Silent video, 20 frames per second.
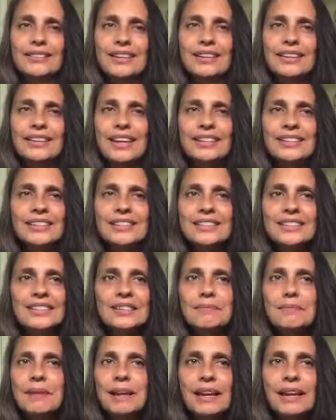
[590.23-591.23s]
Like, that just
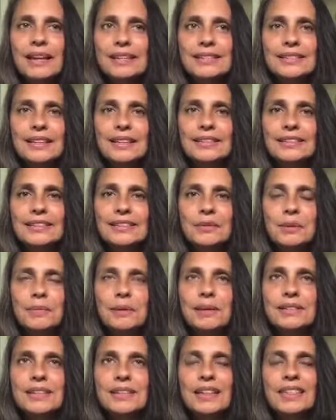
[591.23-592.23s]
didn't make any sense to me,
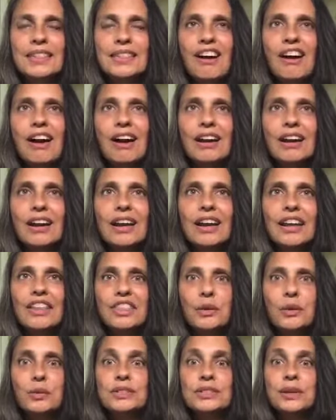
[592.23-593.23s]
because I thought
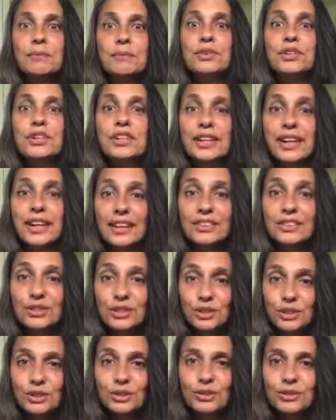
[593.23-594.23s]
there was somewhere to get
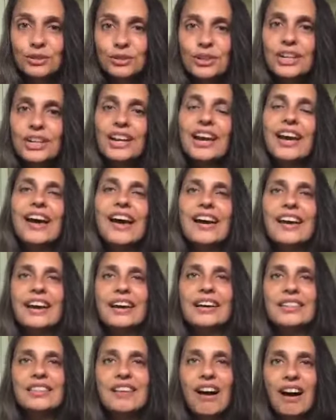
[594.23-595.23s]
to. And
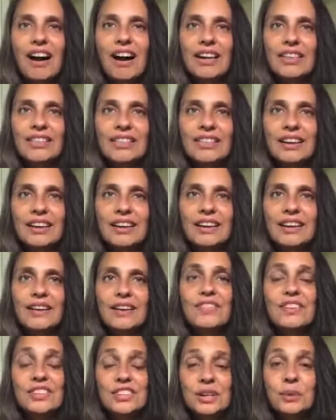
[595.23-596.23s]
I thought that
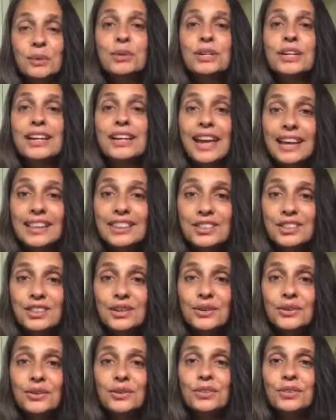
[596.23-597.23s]
if there's somewhere to get
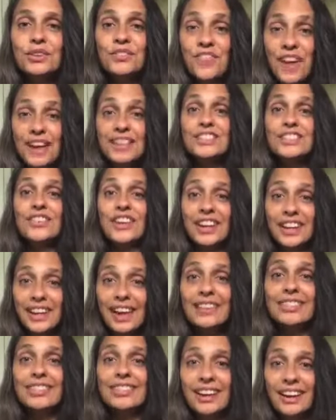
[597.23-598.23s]
to, the faster I
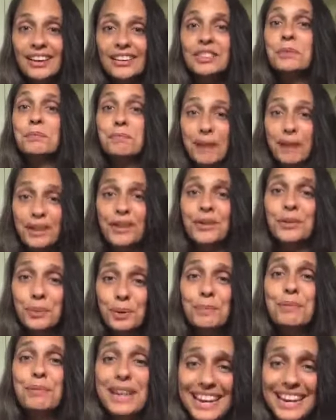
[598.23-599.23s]
get there, the better it
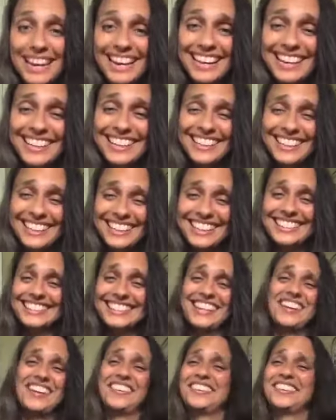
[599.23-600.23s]
will be.
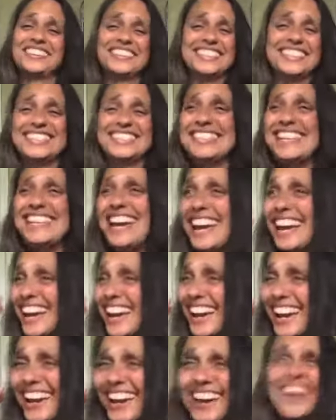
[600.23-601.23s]
So it was just like,
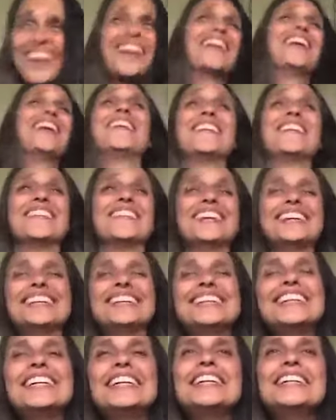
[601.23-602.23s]
go.
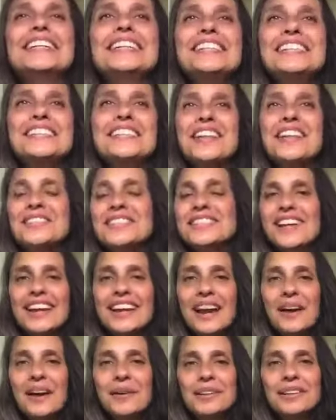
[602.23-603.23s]
So that was
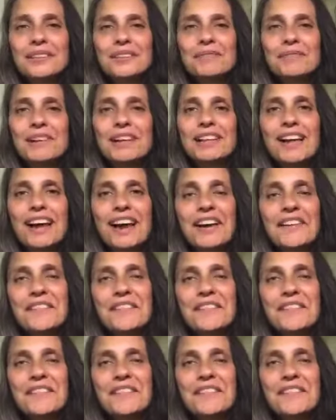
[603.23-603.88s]
kind of how I lived my life.